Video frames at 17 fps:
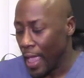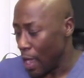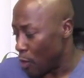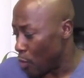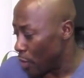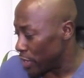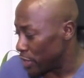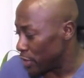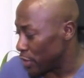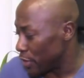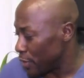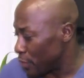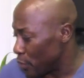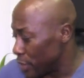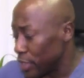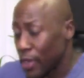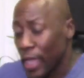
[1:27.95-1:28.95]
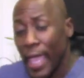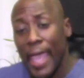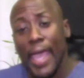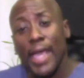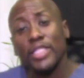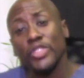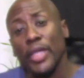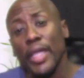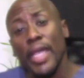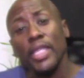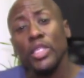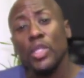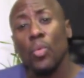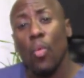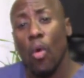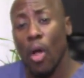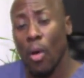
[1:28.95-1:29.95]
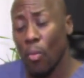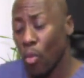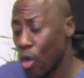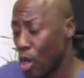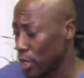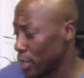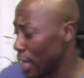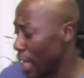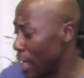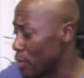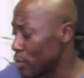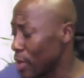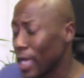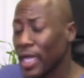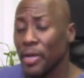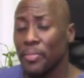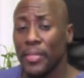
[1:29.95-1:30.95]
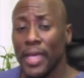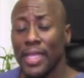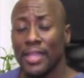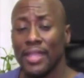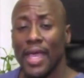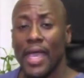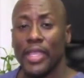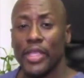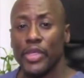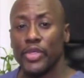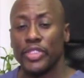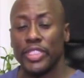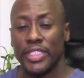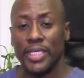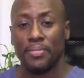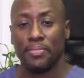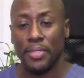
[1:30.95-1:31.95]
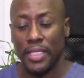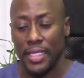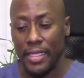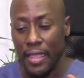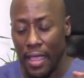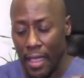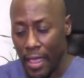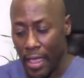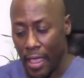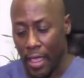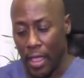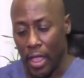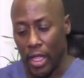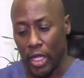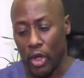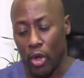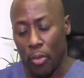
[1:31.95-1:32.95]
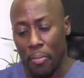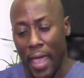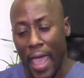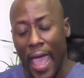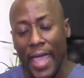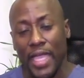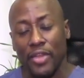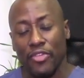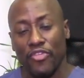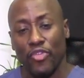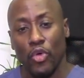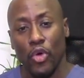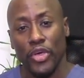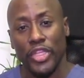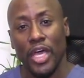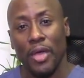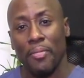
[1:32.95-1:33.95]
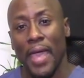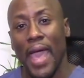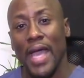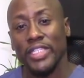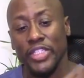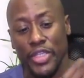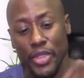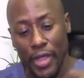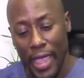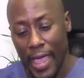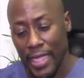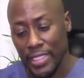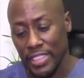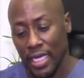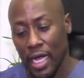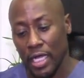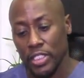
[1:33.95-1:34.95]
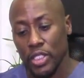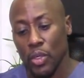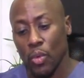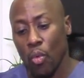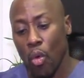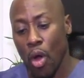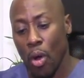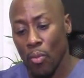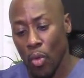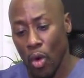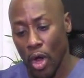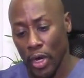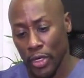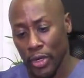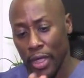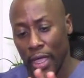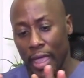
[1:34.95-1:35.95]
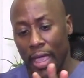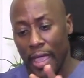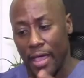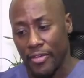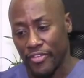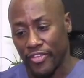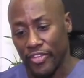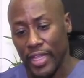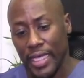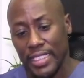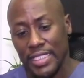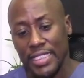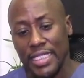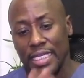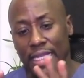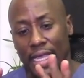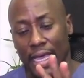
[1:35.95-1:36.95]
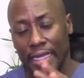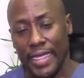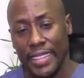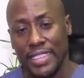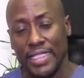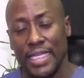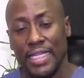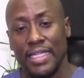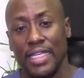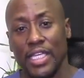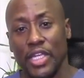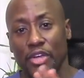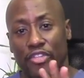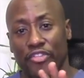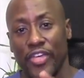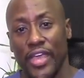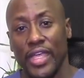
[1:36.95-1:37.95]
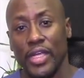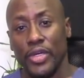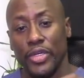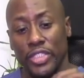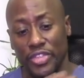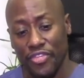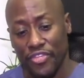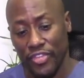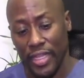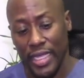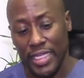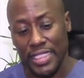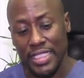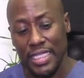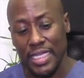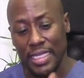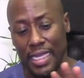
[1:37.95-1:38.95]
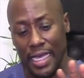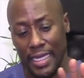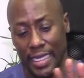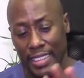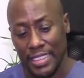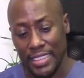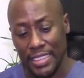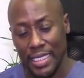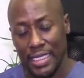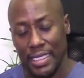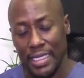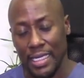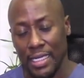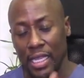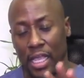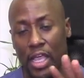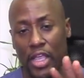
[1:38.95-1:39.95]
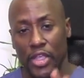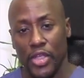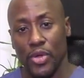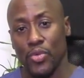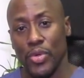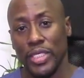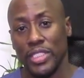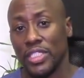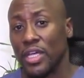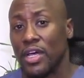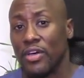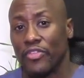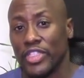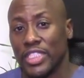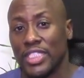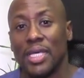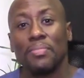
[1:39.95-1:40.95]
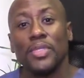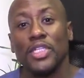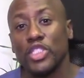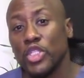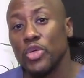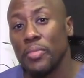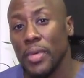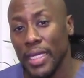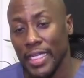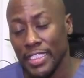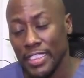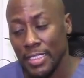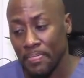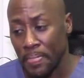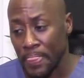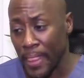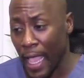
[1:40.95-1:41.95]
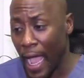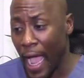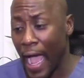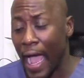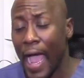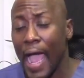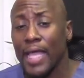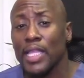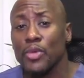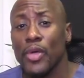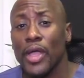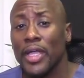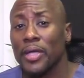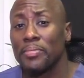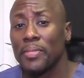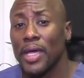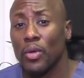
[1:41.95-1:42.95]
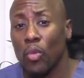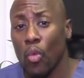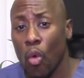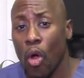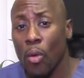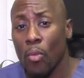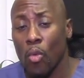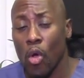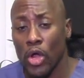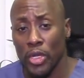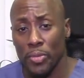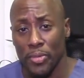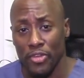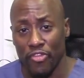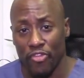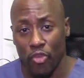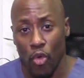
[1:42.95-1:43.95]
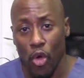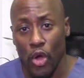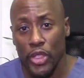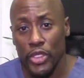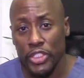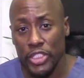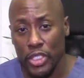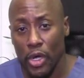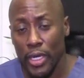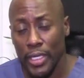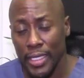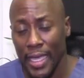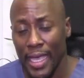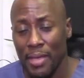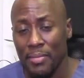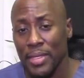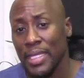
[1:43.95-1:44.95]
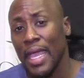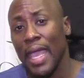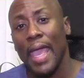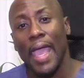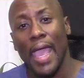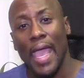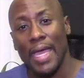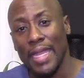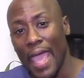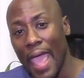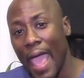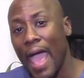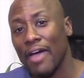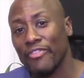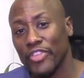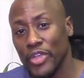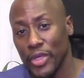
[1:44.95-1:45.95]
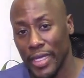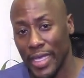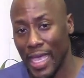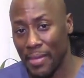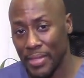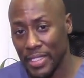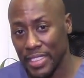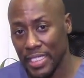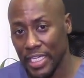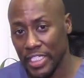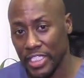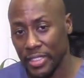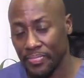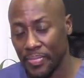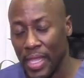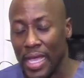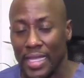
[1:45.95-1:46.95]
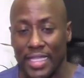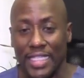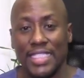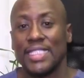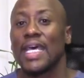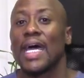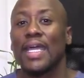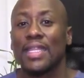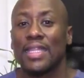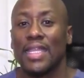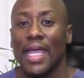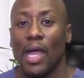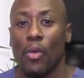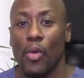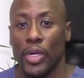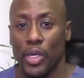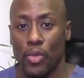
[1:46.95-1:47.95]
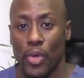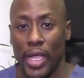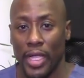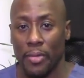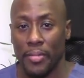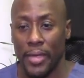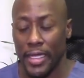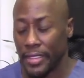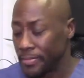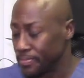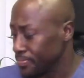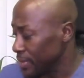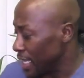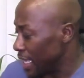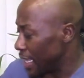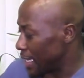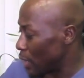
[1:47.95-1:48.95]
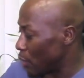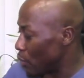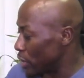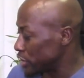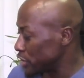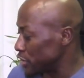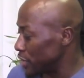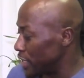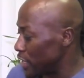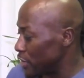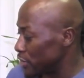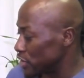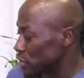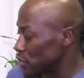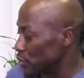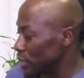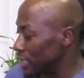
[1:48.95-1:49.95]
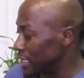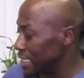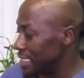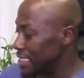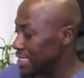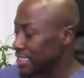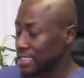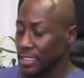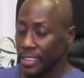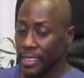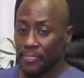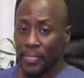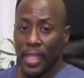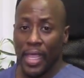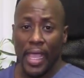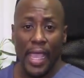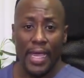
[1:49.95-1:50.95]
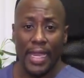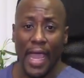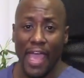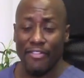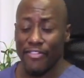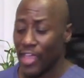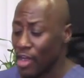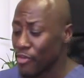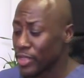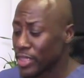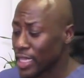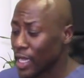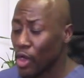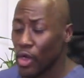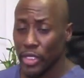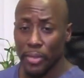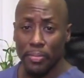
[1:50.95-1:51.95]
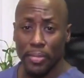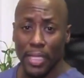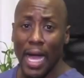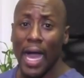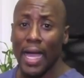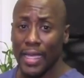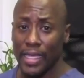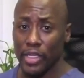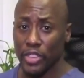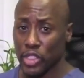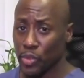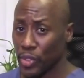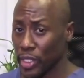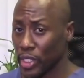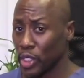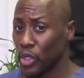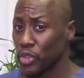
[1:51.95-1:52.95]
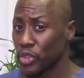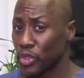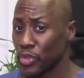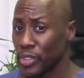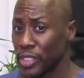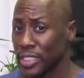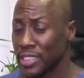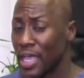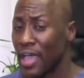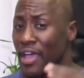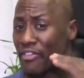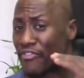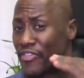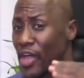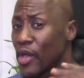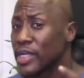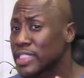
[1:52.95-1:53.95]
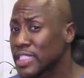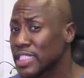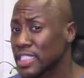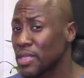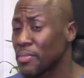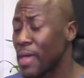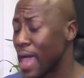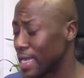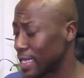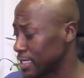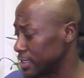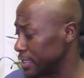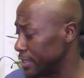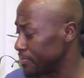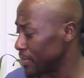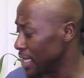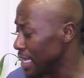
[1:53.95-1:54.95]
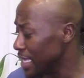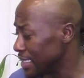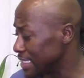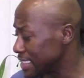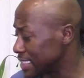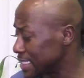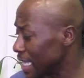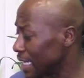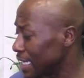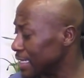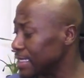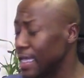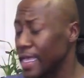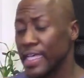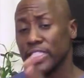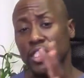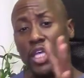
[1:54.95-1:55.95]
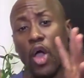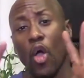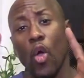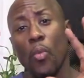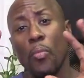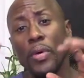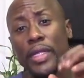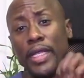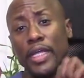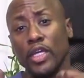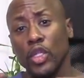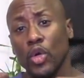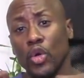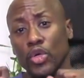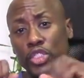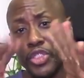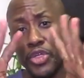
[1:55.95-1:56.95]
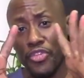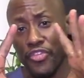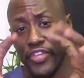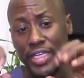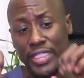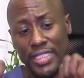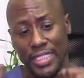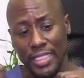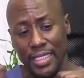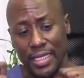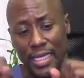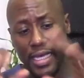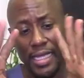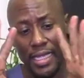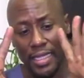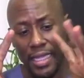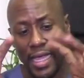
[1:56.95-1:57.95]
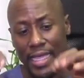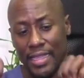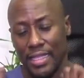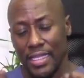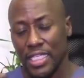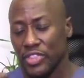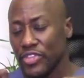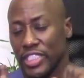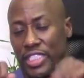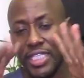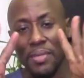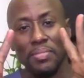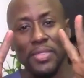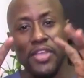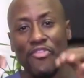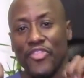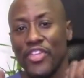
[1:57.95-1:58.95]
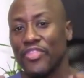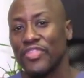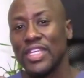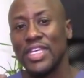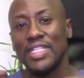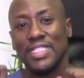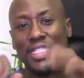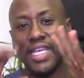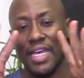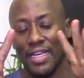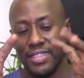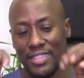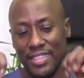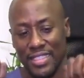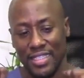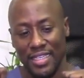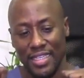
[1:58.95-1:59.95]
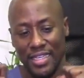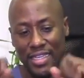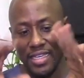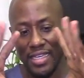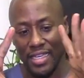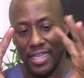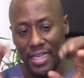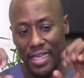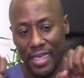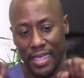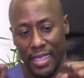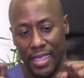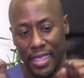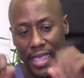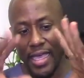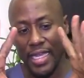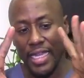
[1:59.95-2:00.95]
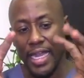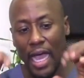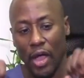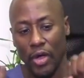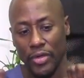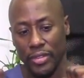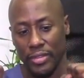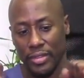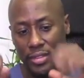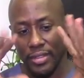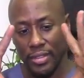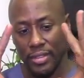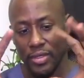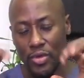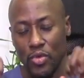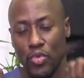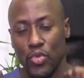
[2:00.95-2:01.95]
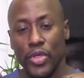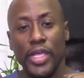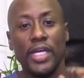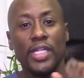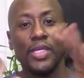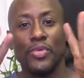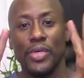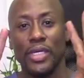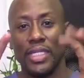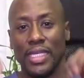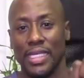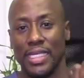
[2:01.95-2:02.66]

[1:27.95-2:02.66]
When your hands are in the warm water, I recommend that you simply go back and forth. Imagine your hands are under the warm water, flexing and extending your fingers, flexing and extending your wrists for simply 2 minutes. I highly recommend warm water before you start gaming and after your gaming session. The second thing I want to recommend, and I want you to hear this really easily, and I have everything on the blog here, so we're going to go through this very systematically. The second is to open and close your fists like this for simply 15 seconds. In and out. Really, really